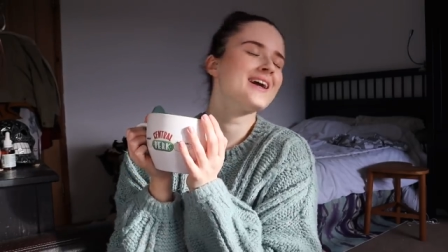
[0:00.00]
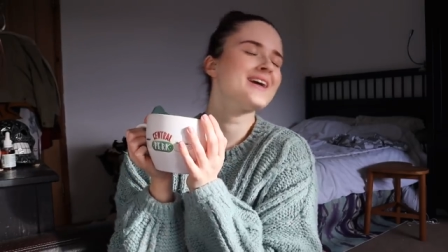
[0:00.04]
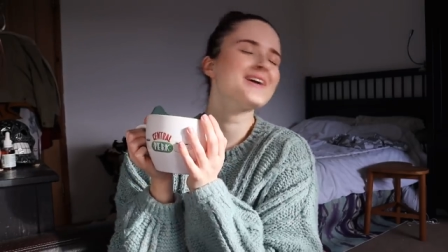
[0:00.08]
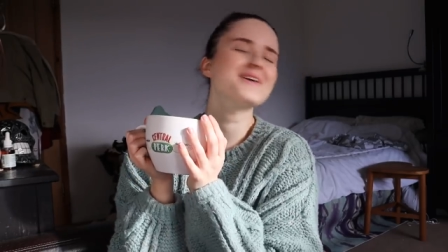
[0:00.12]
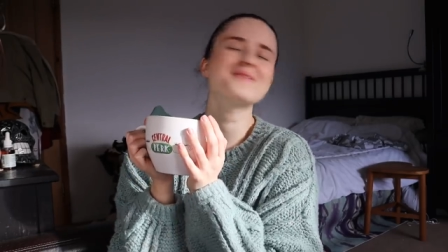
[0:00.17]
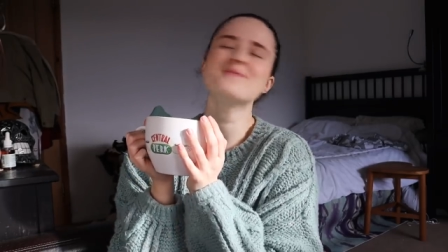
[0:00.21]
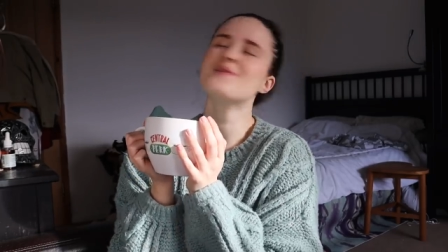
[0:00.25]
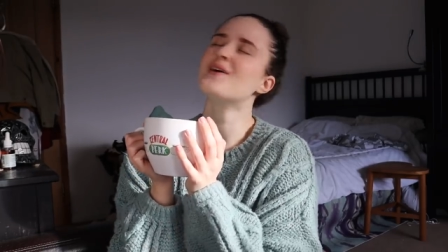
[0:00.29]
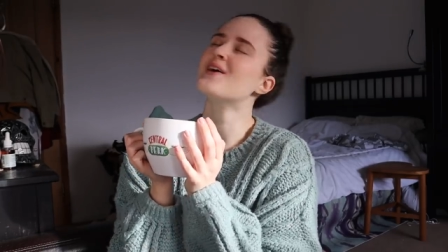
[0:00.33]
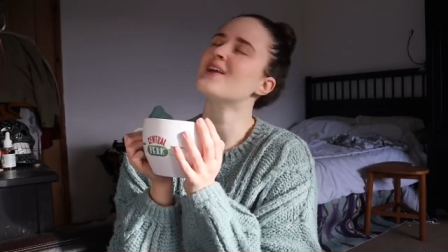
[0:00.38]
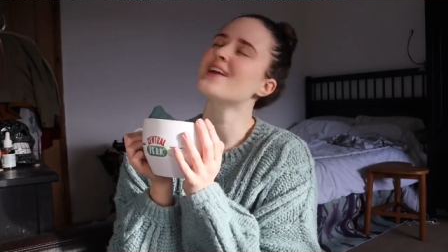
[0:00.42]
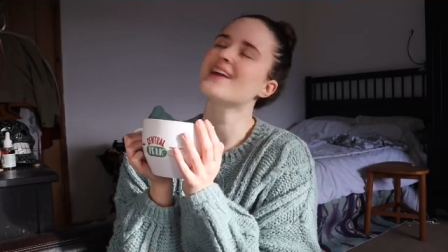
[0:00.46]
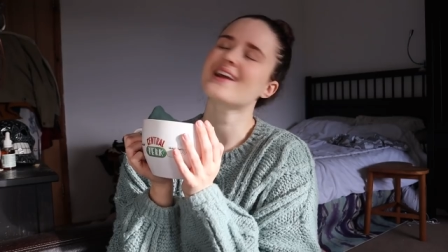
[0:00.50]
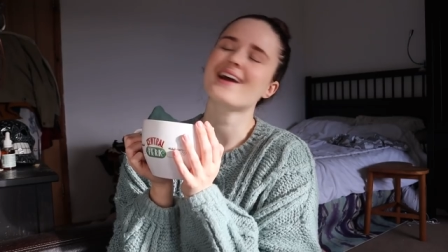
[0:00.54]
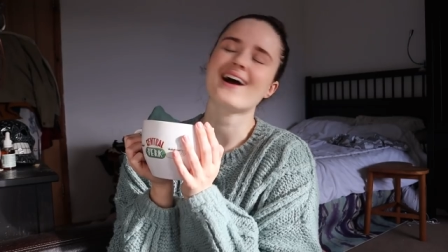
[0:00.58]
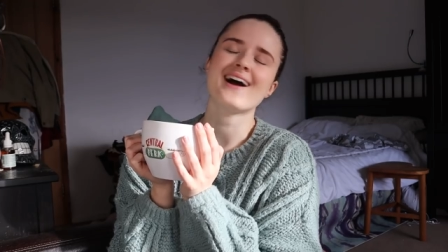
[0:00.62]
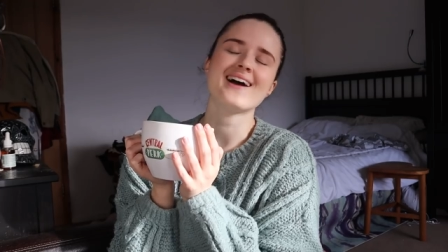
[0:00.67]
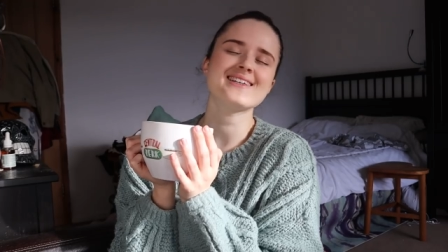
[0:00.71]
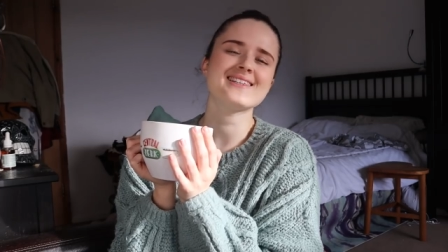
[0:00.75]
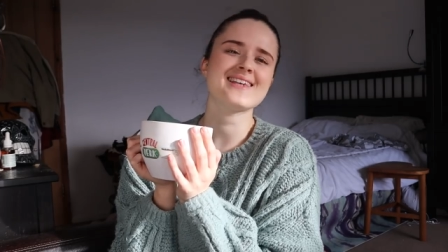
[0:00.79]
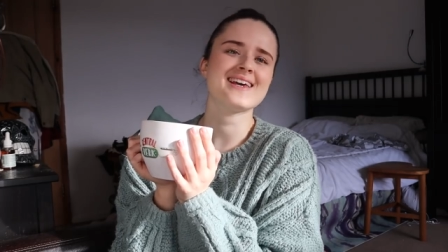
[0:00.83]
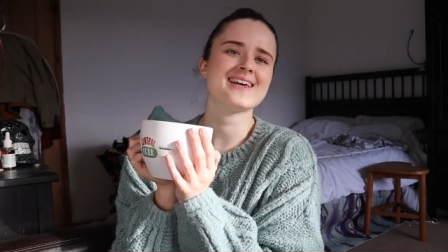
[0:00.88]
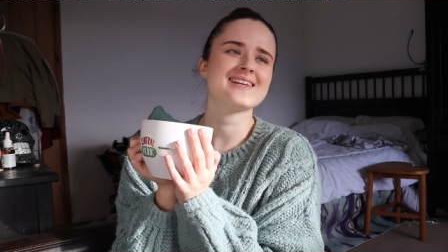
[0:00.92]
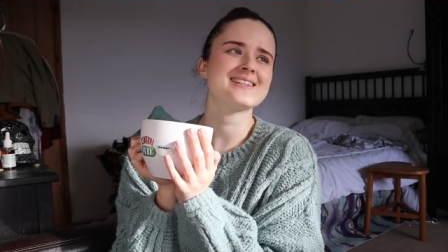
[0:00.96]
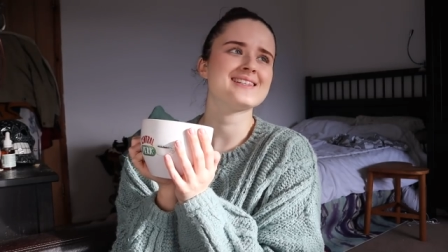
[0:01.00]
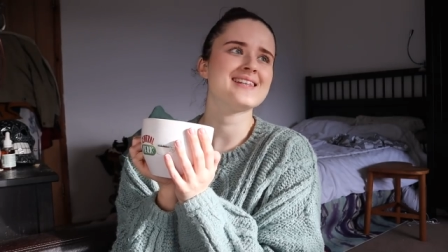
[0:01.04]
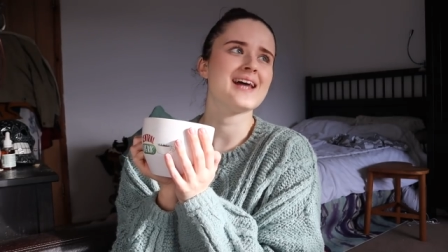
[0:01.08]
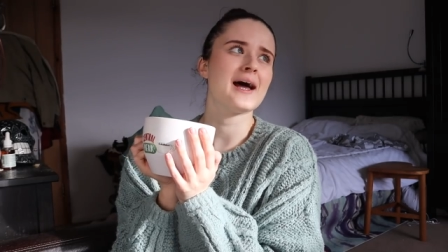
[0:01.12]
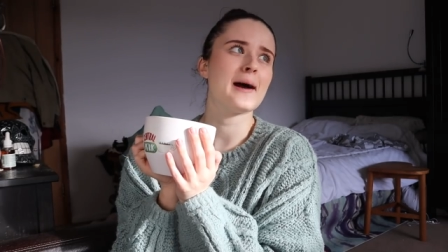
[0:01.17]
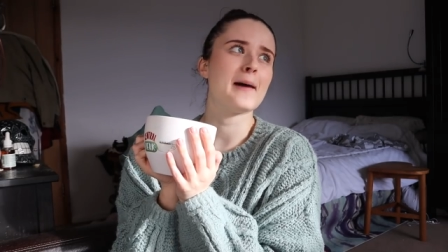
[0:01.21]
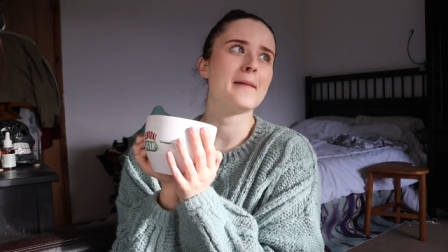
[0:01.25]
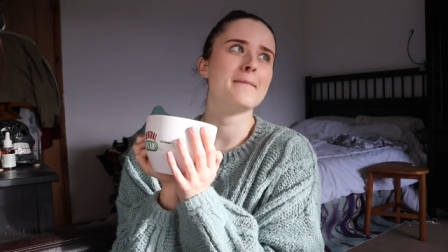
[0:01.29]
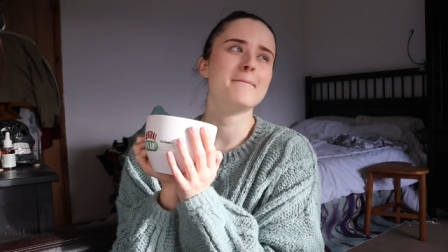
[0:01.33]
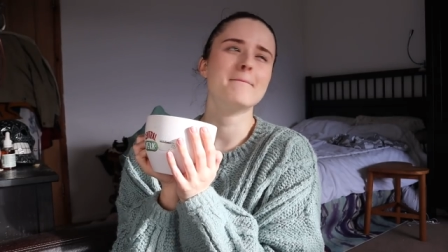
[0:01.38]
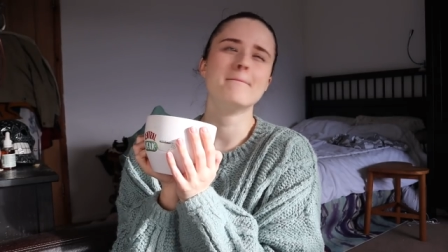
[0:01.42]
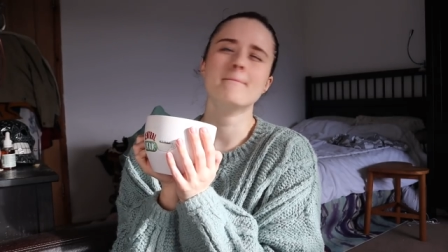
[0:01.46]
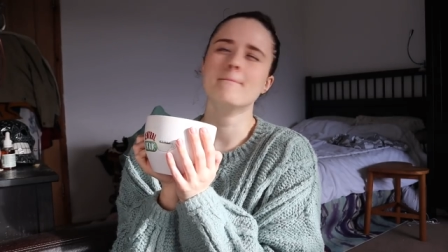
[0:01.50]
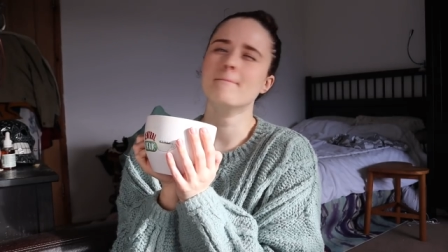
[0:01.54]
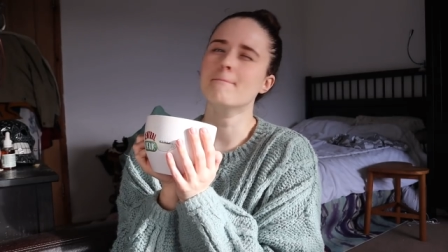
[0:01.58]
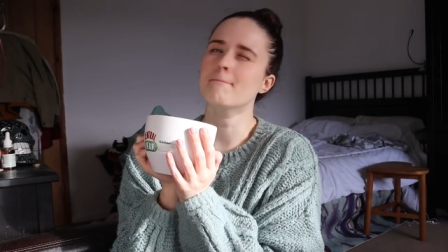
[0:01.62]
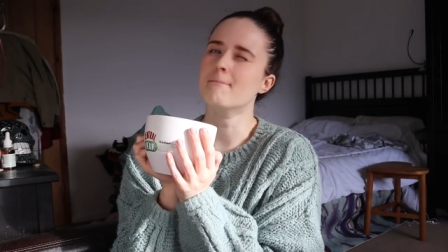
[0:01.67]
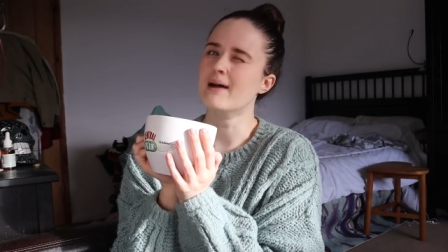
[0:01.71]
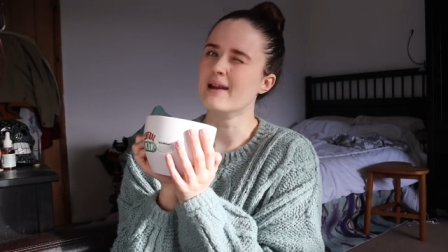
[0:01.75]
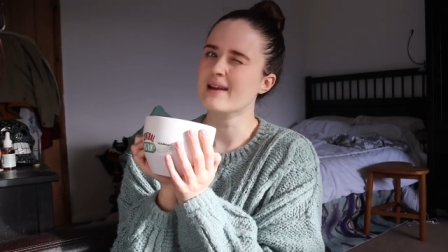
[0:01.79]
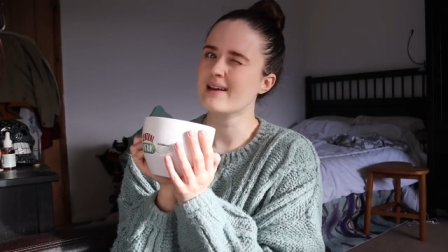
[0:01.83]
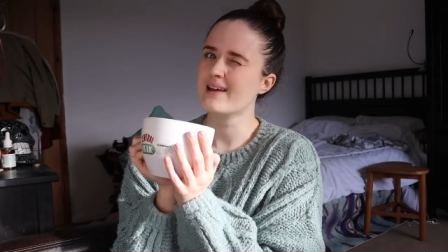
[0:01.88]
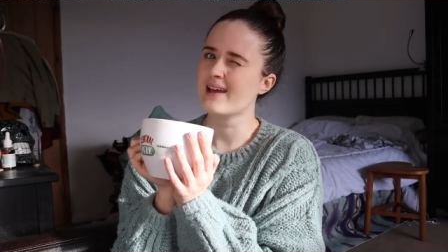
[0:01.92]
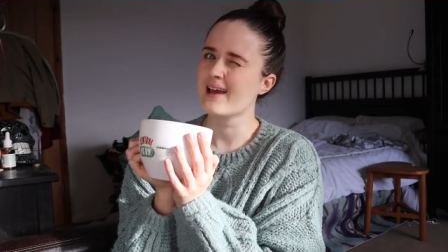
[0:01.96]
Good morning guys, it's now
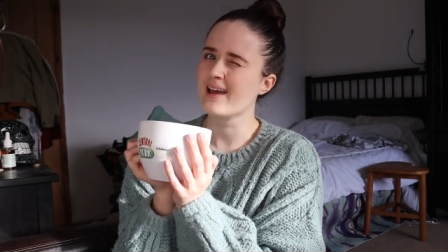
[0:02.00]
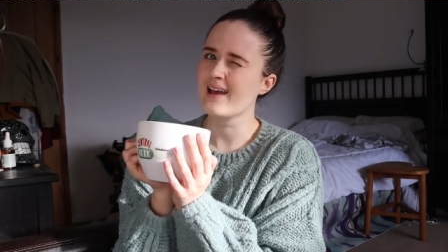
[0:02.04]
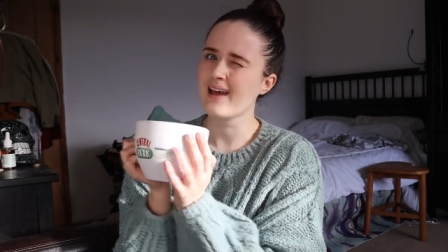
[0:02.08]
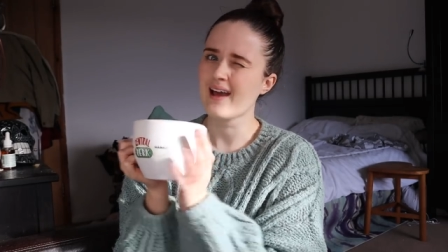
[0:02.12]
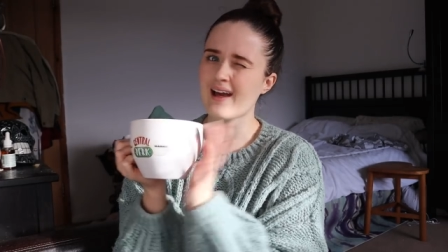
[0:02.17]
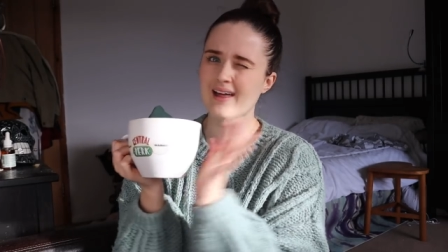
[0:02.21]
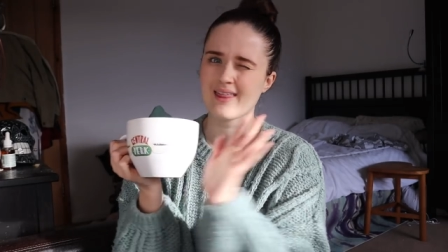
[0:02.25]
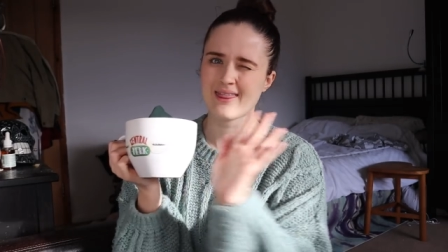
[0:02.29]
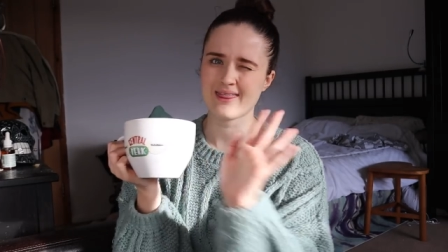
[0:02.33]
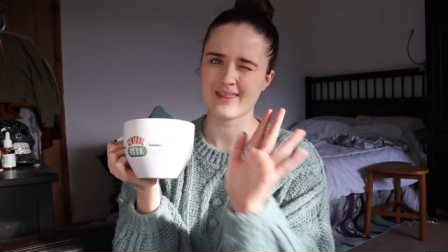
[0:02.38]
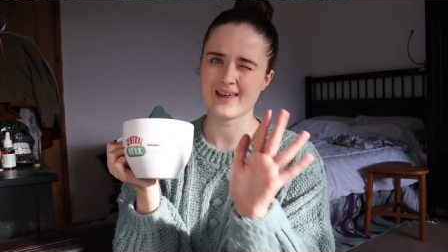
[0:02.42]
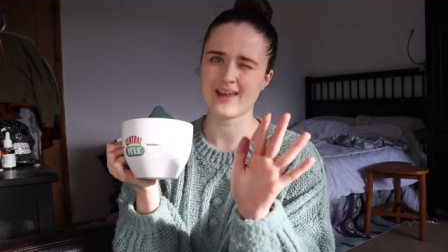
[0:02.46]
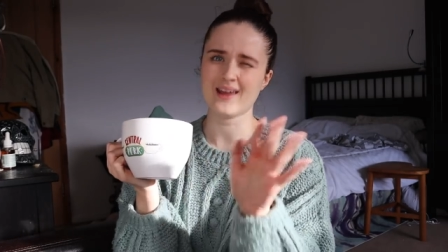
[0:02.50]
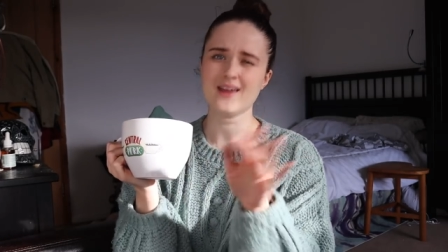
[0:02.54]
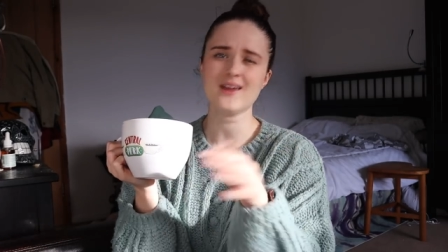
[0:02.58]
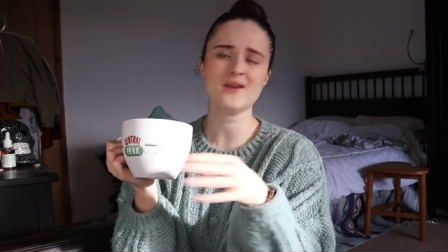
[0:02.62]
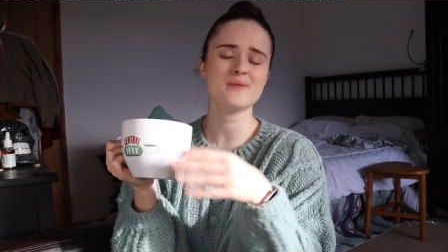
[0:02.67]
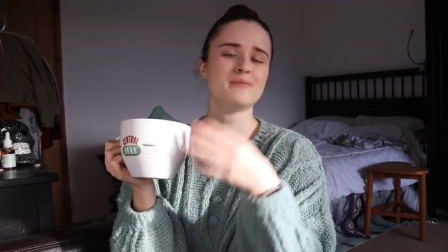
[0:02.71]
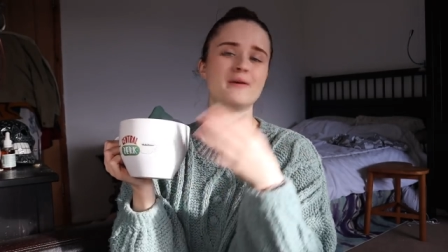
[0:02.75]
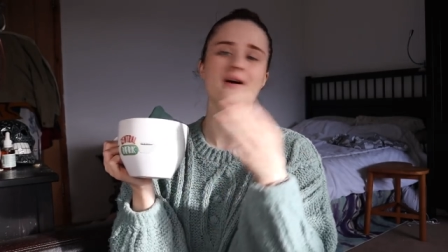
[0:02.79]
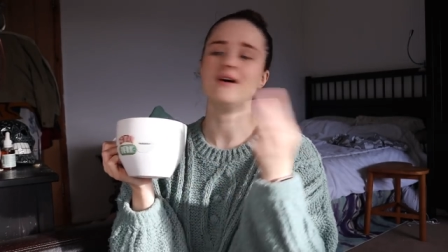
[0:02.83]
Monday I think,